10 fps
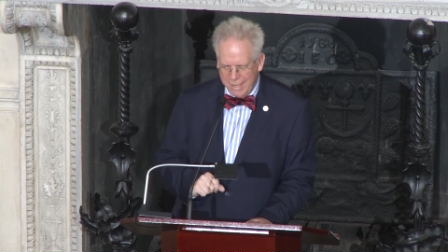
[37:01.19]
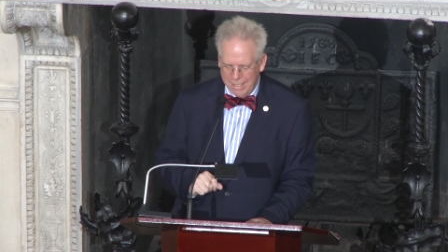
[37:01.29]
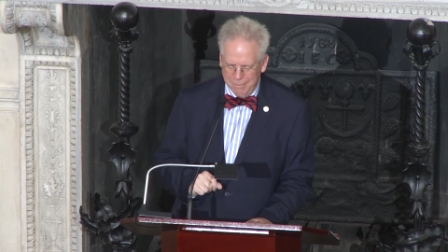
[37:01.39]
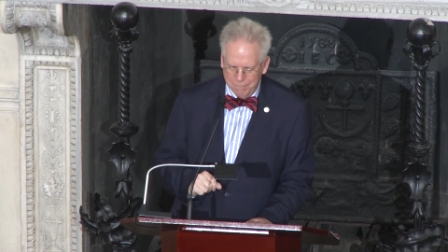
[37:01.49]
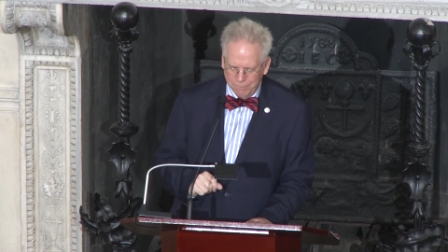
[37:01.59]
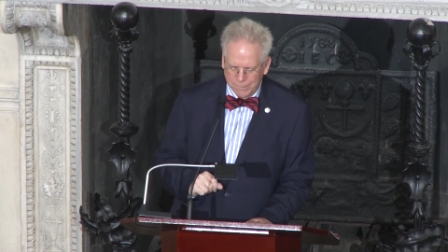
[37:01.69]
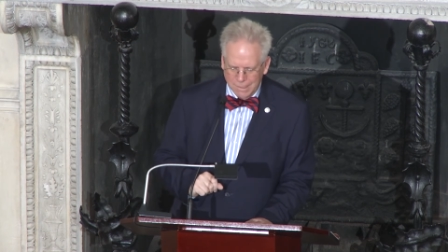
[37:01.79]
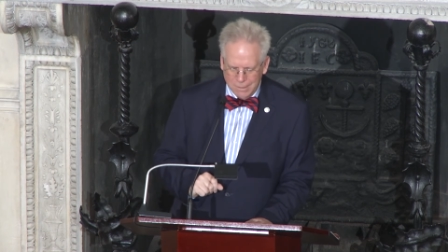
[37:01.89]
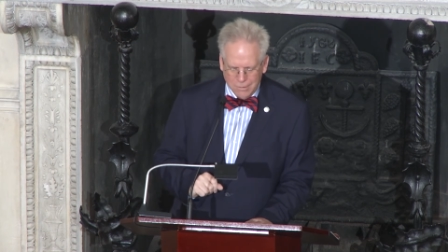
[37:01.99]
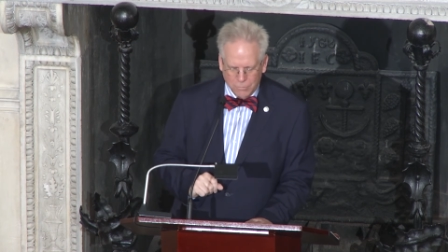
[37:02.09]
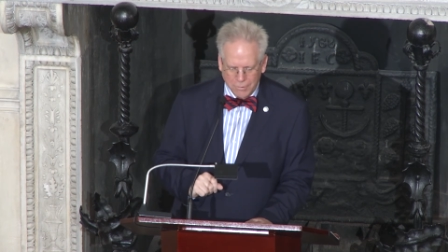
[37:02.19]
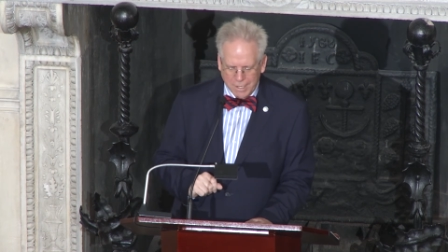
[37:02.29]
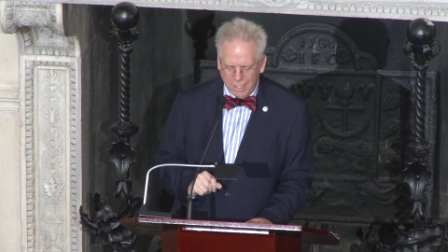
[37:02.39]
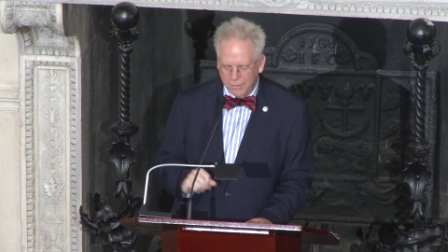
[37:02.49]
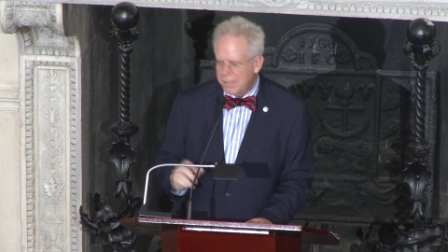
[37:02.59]
men. Rhode
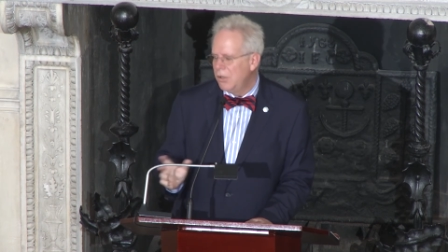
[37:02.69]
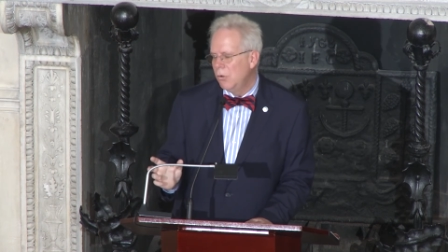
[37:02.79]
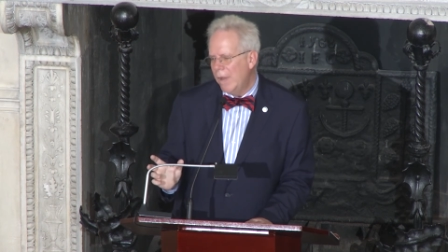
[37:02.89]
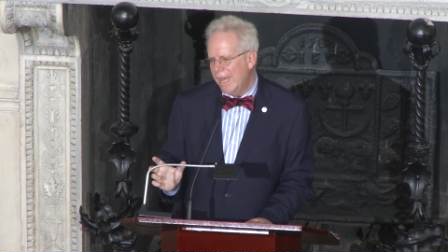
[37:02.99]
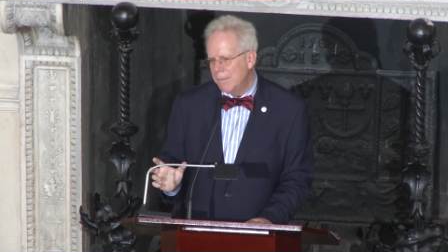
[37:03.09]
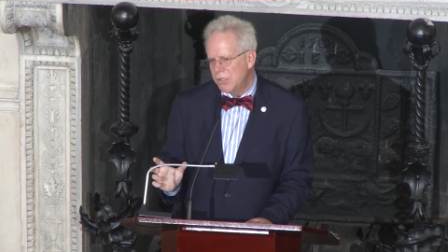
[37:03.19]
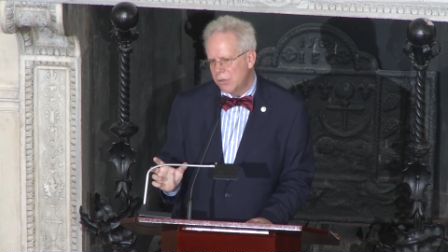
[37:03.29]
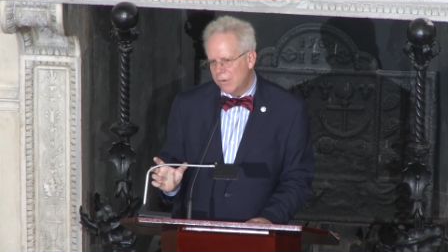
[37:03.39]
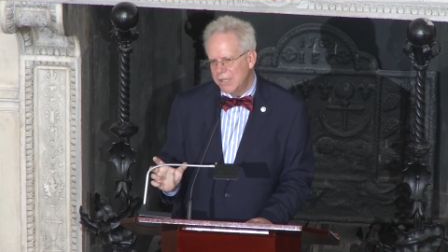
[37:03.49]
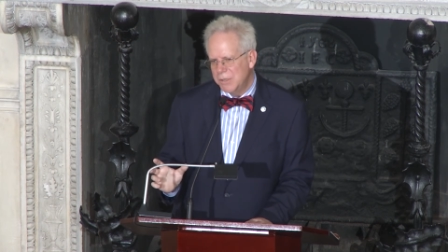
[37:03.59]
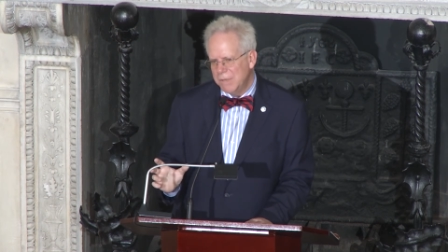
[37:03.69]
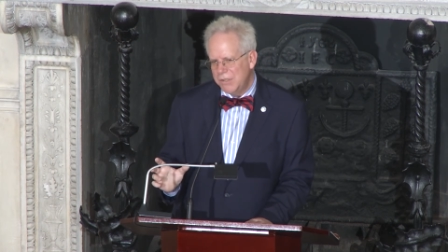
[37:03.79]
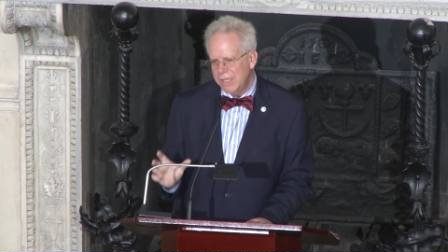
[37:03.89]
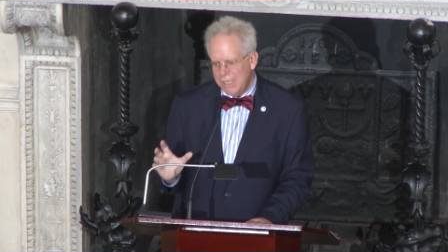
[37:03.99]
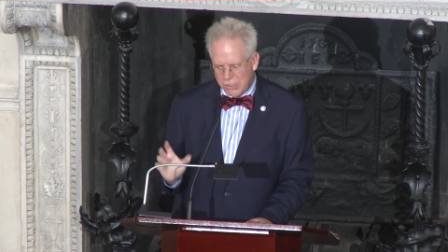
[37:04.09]
Island and New Hampshire
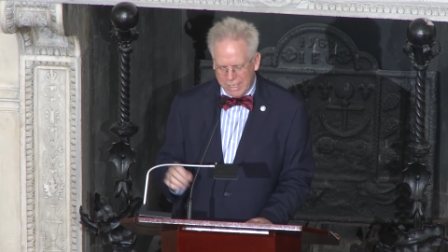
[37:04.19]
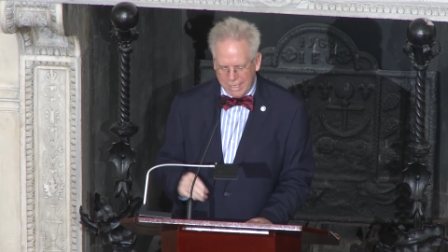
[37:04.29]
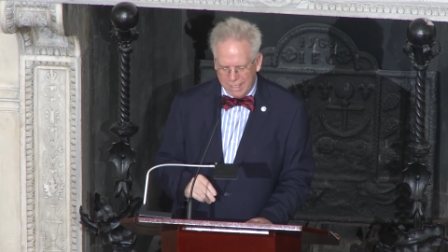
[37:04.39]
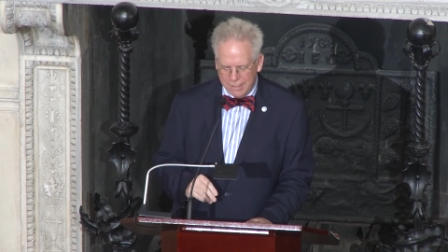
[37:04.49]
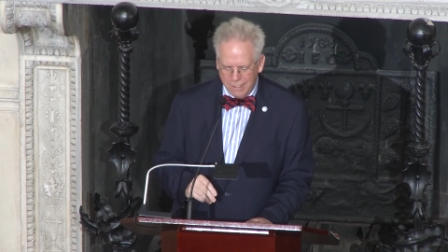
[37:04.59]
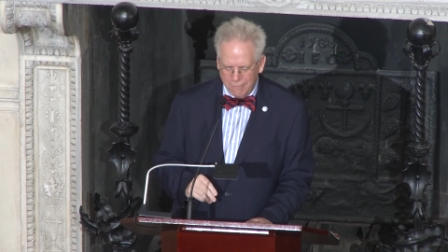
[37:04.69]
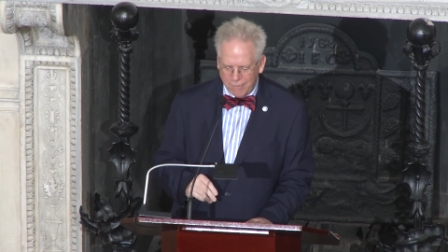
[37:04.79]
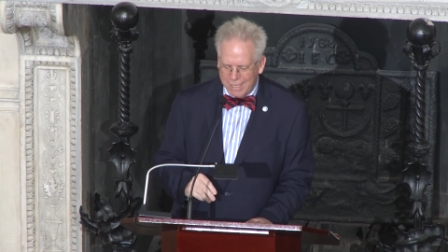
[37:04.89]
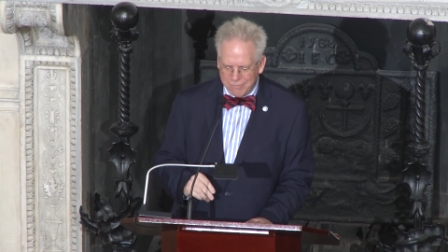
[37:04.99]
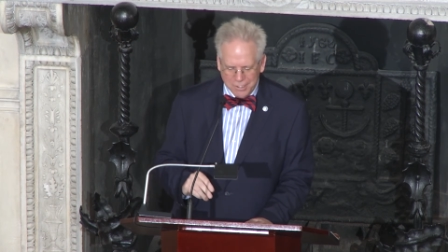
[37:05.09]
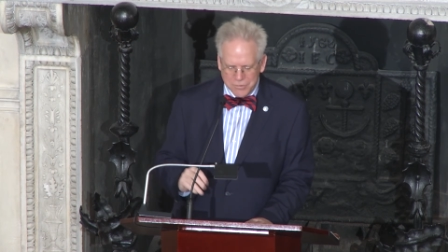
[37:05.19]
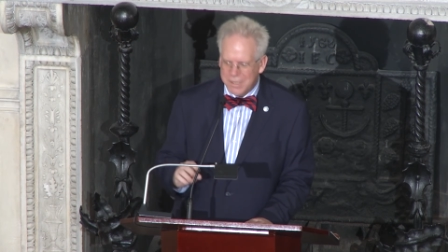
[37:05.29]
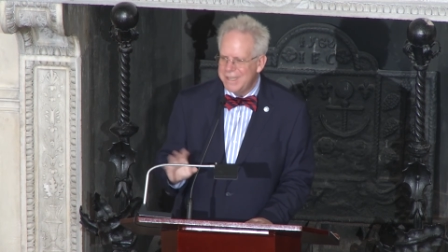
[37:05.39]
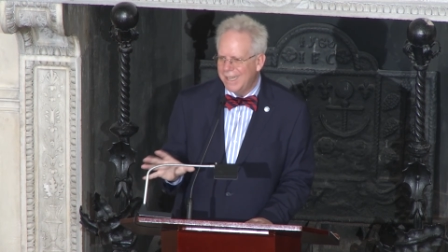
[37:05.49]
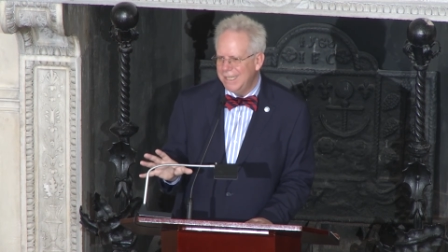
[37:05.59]
regiments each had
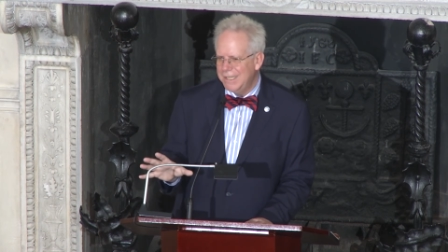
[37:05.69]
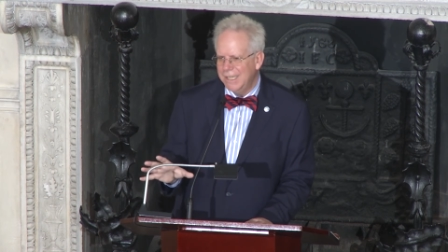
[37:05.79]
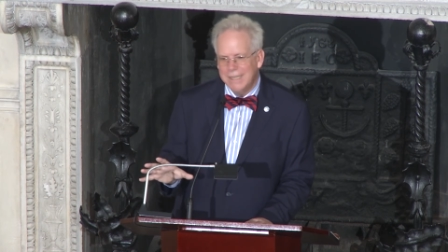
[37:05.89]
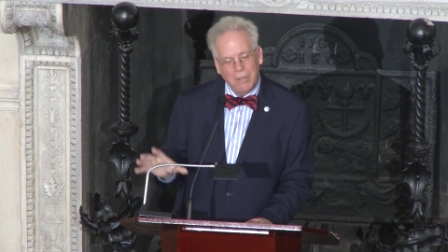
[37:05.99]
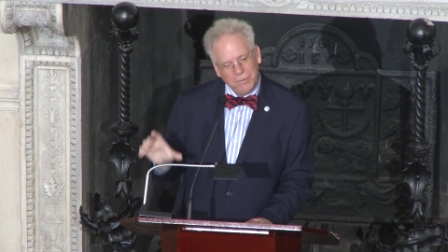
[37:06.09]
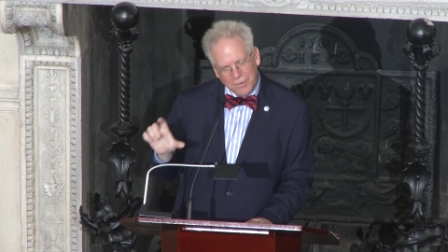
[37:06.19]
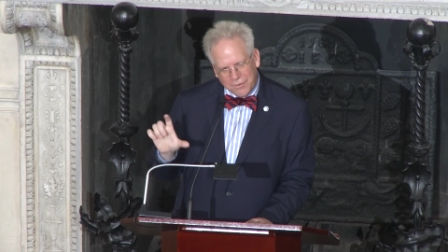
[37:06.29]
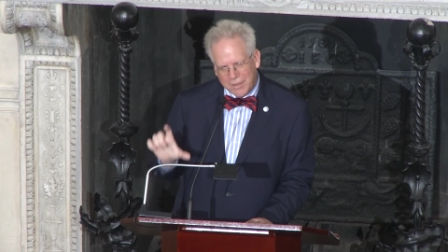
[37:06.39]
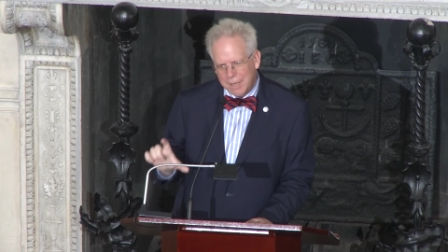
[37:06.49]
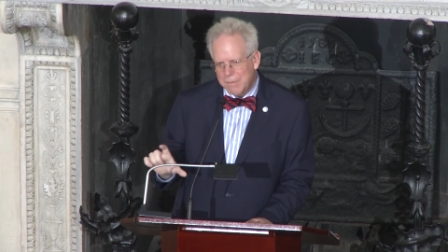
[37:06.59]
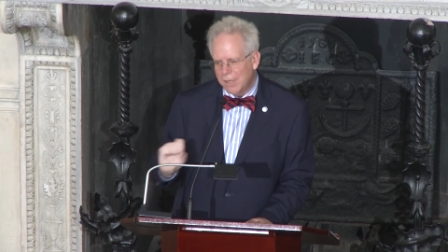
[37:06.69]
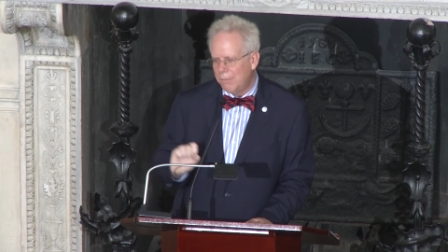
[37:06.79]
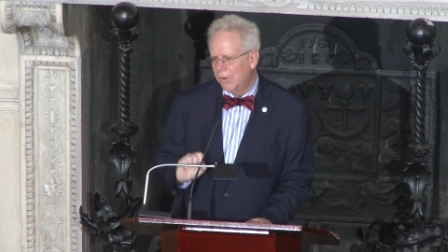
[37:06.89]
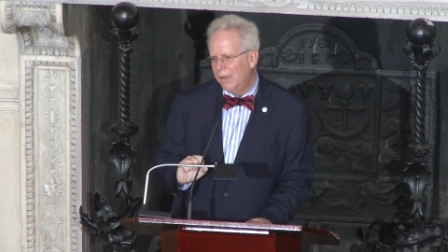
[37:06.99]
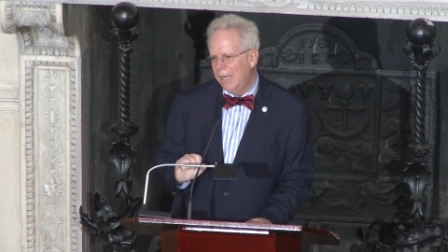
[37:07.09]
590, and that was the same
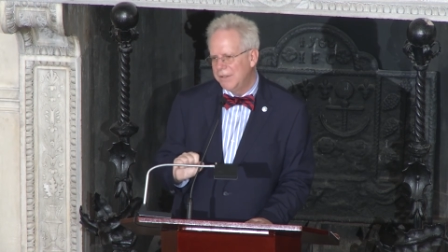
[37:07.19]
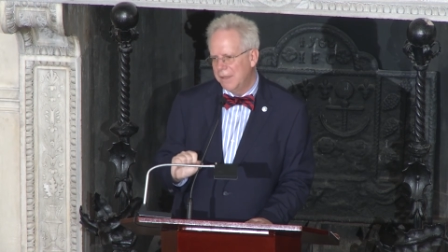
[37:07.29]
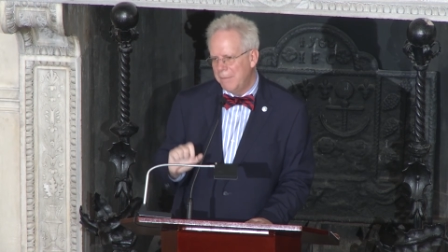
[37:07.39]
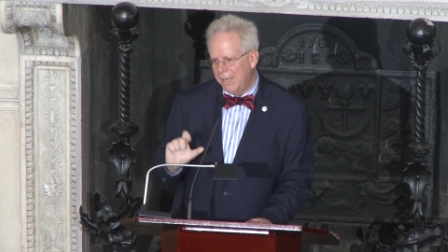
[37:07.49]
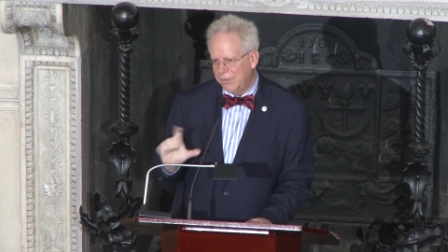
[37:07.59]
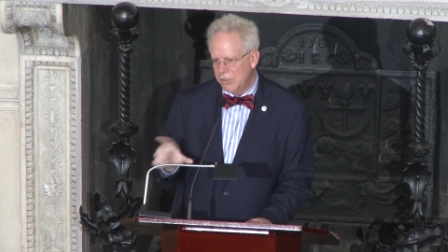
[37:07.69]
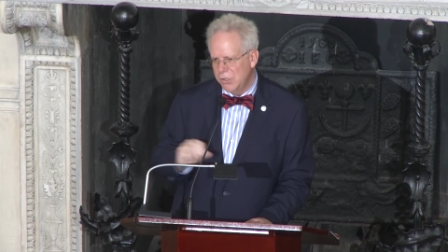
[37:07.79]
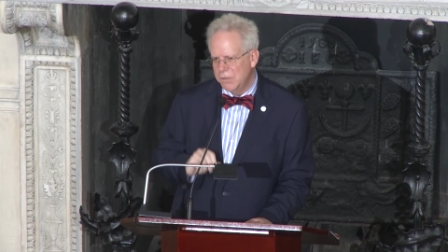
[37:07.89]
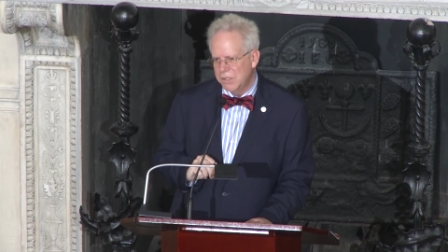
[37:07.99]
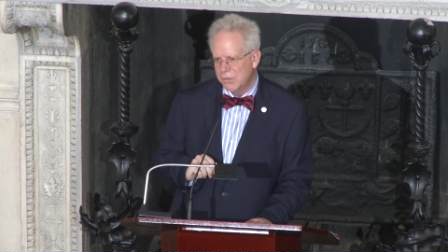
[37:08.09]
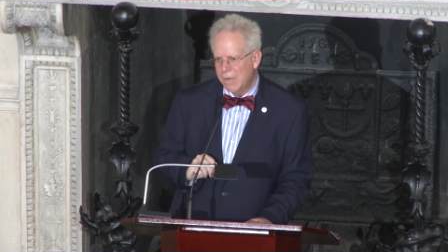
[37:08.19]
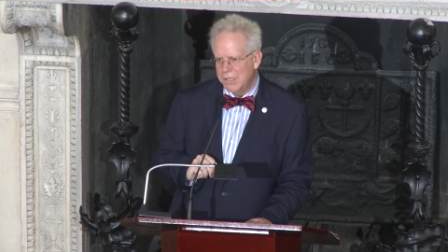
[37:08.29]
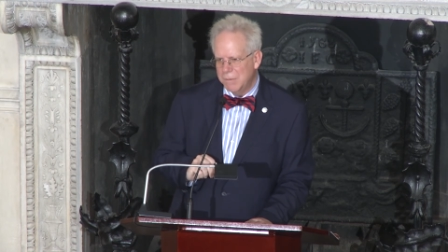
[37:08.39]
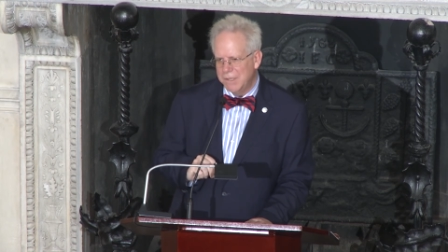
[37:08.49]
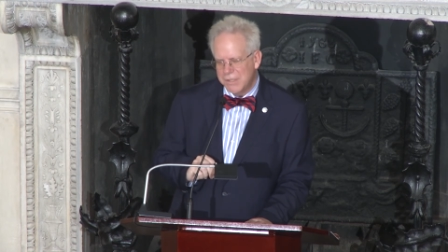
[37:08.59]
number as the Massachusetts
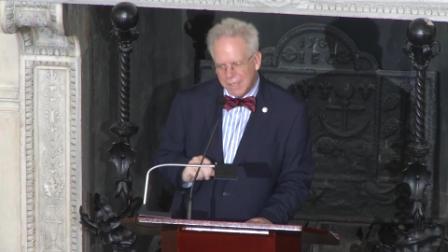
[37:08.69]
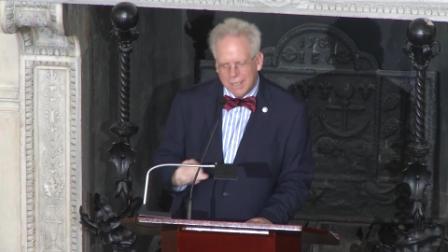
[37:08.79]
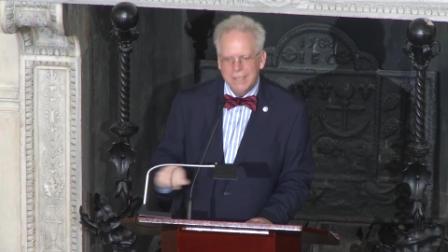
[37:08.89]
regiments,